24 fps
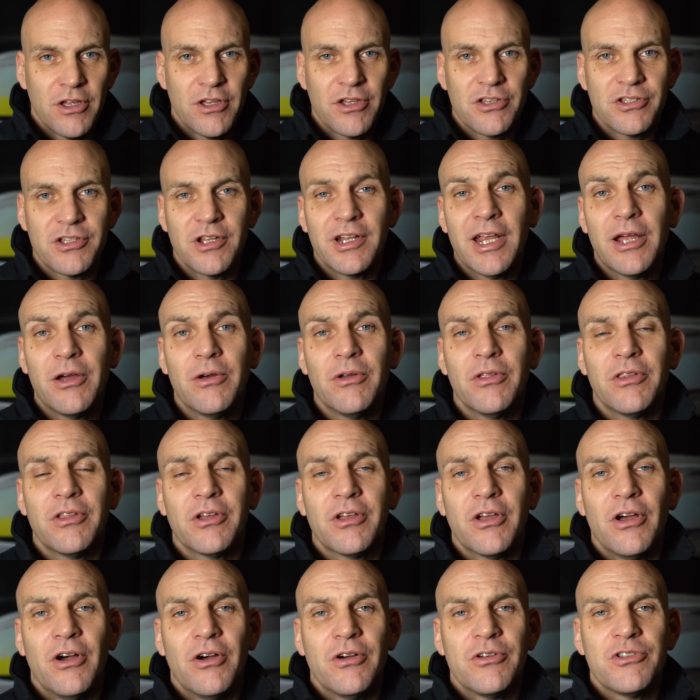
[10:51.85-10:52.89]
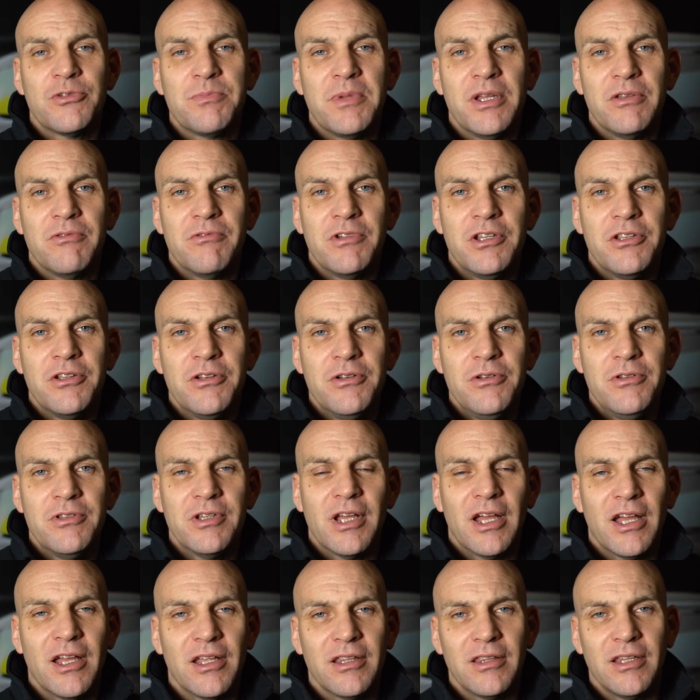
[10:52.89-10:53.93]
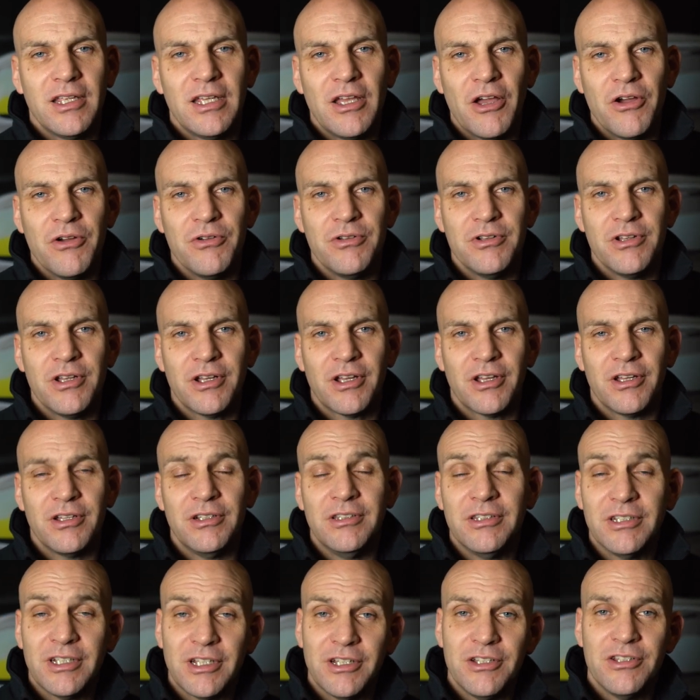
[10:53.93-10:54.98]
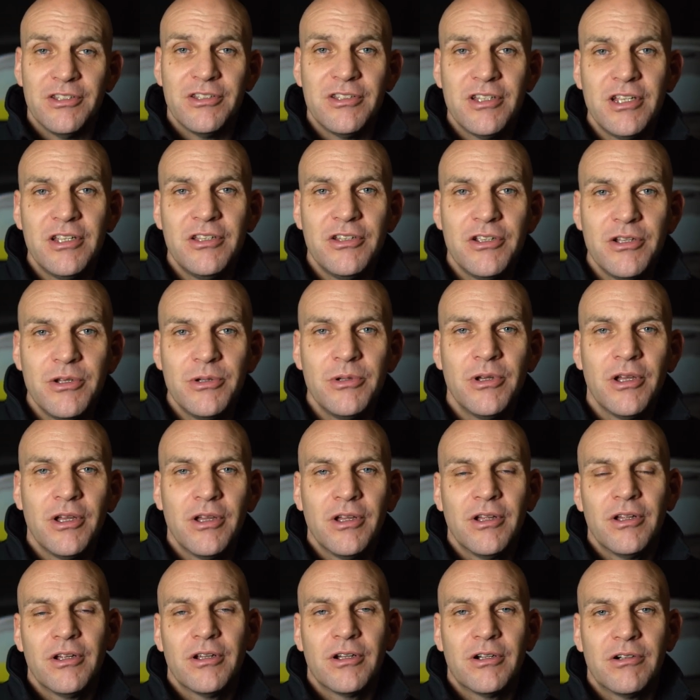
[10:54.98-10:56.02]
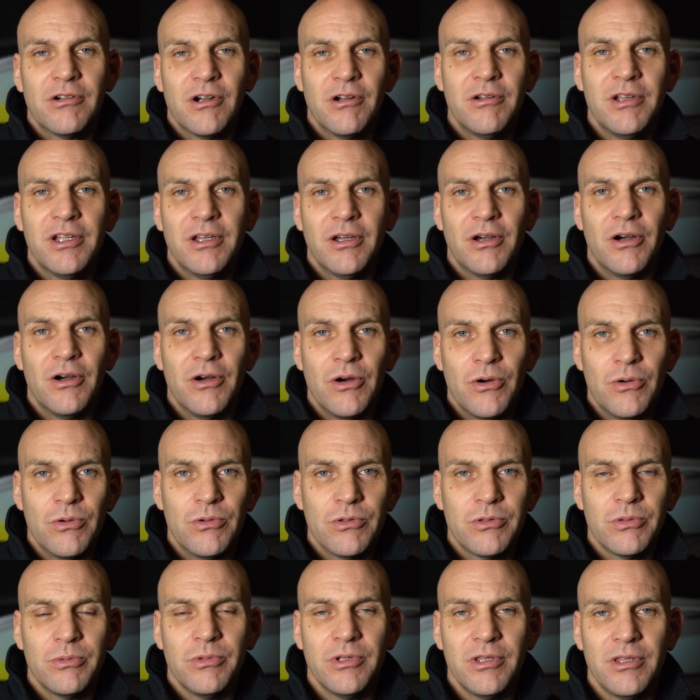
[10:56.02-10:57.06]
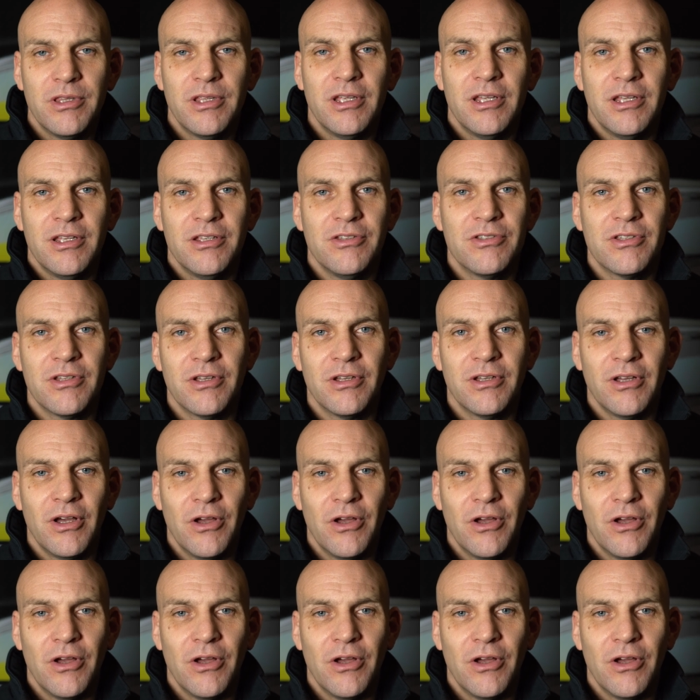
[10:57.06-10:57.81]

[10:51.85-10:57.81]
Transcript: So now the car has been renewed and the owner can continue growing old with his